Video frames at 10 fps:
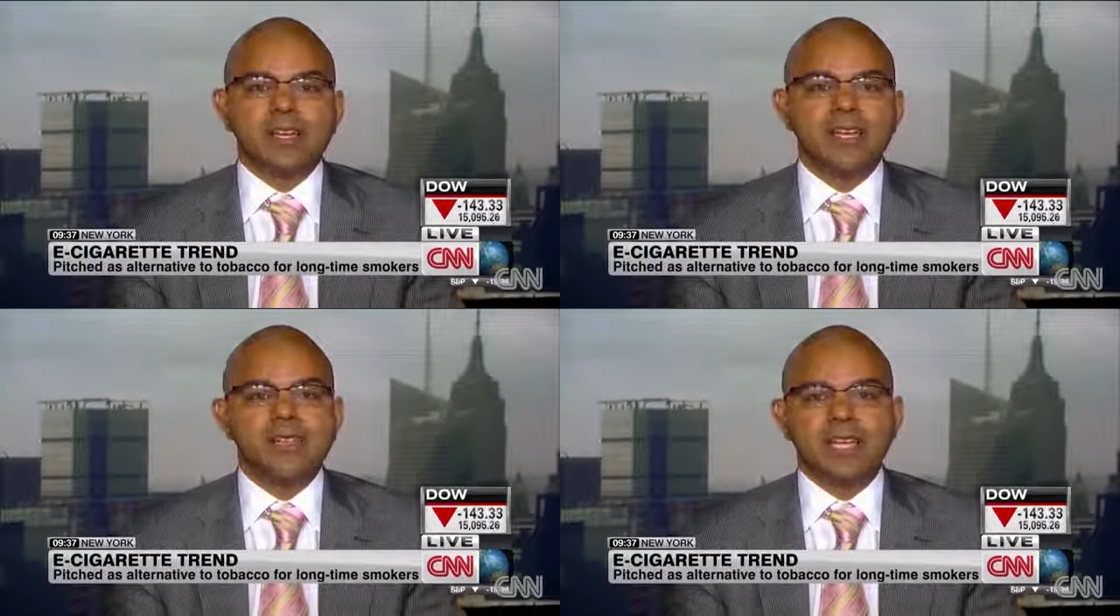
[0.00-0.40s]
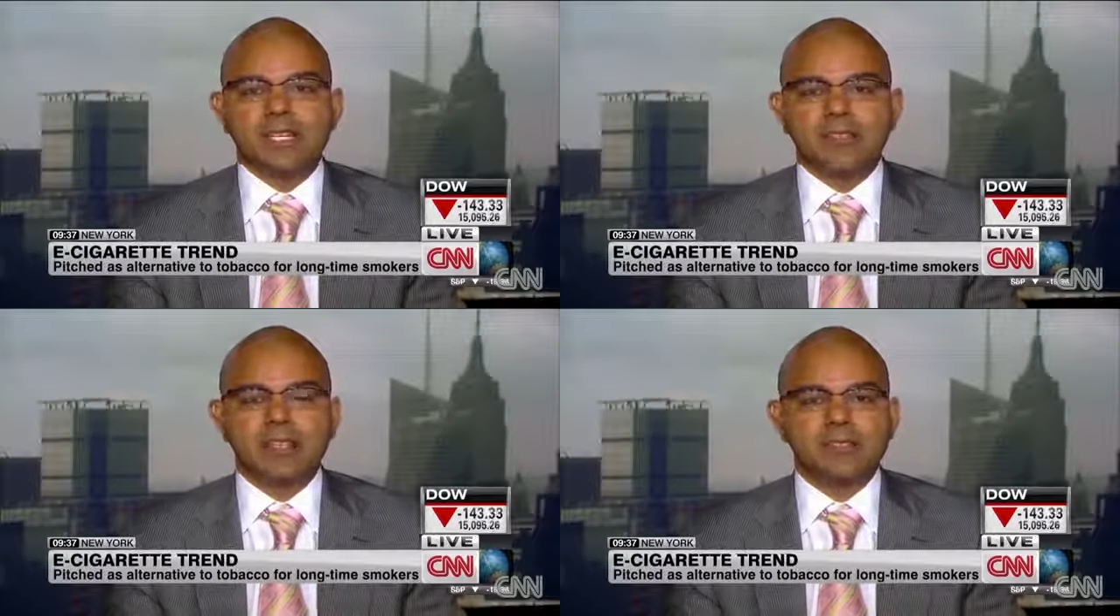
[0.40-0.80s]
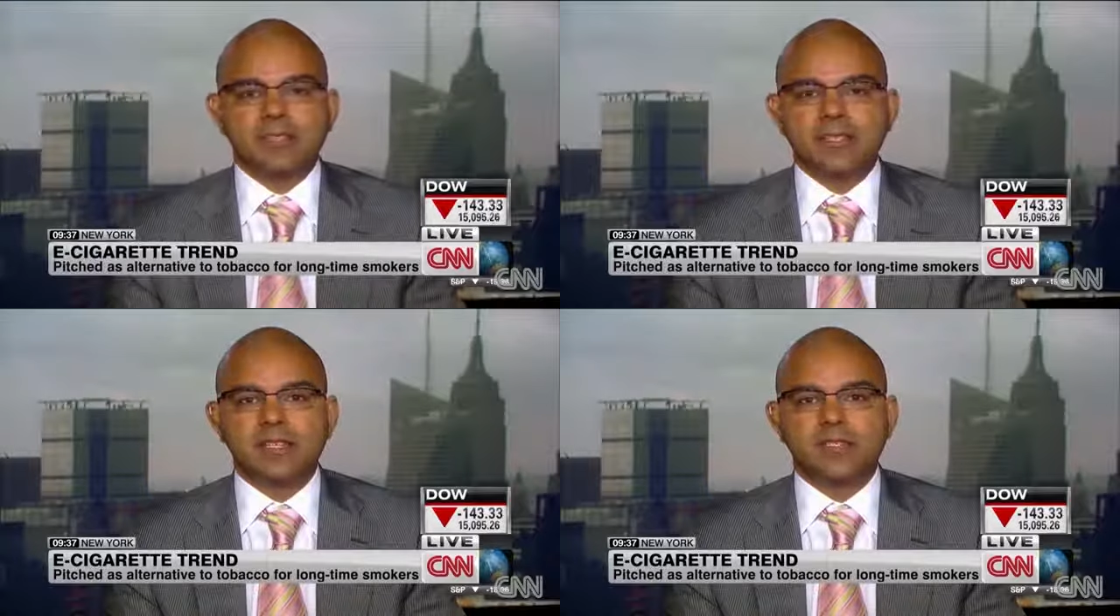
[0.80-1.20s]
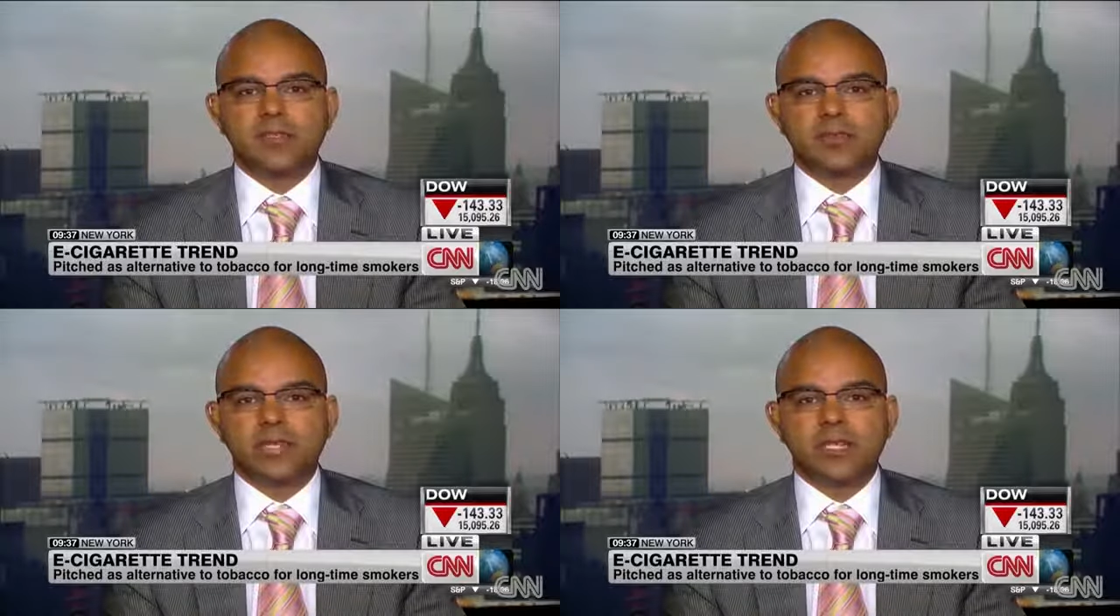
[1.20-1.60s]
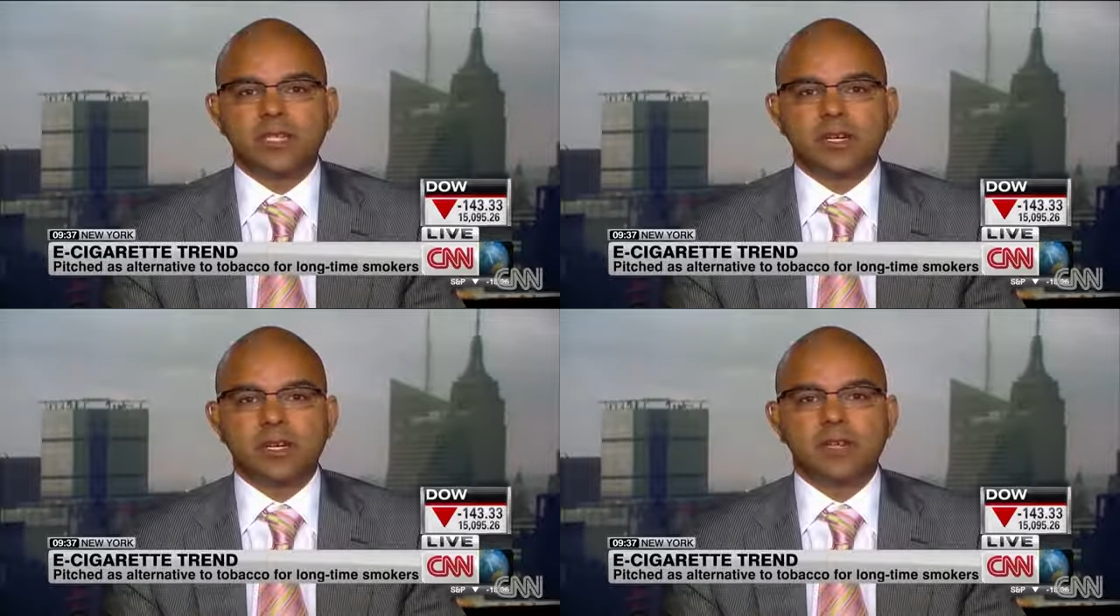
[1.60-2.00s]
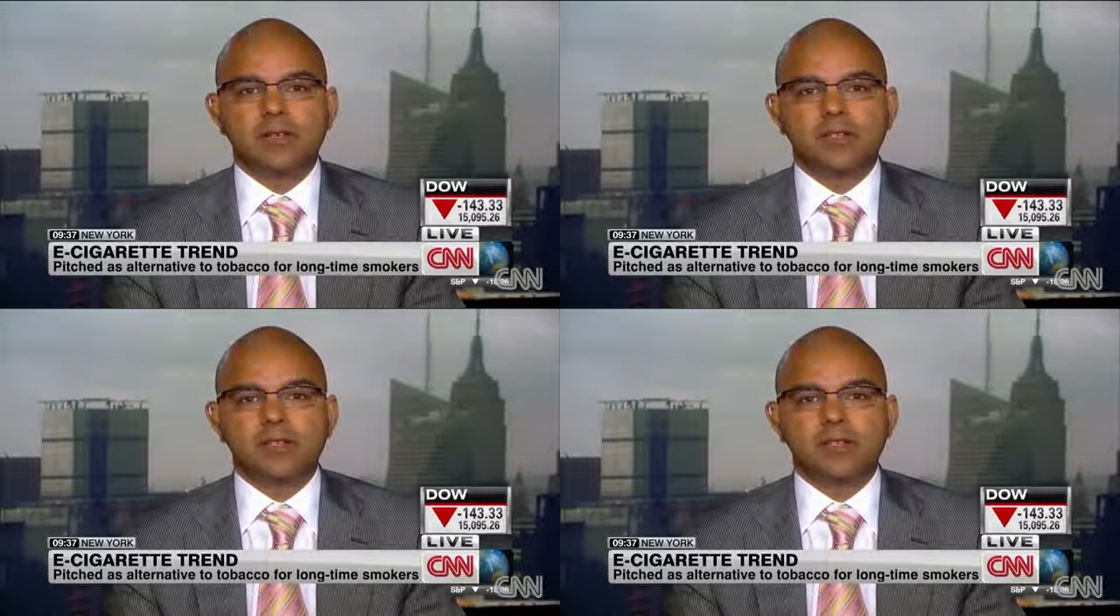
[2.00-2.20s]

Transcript: In the end, I think the industry uh,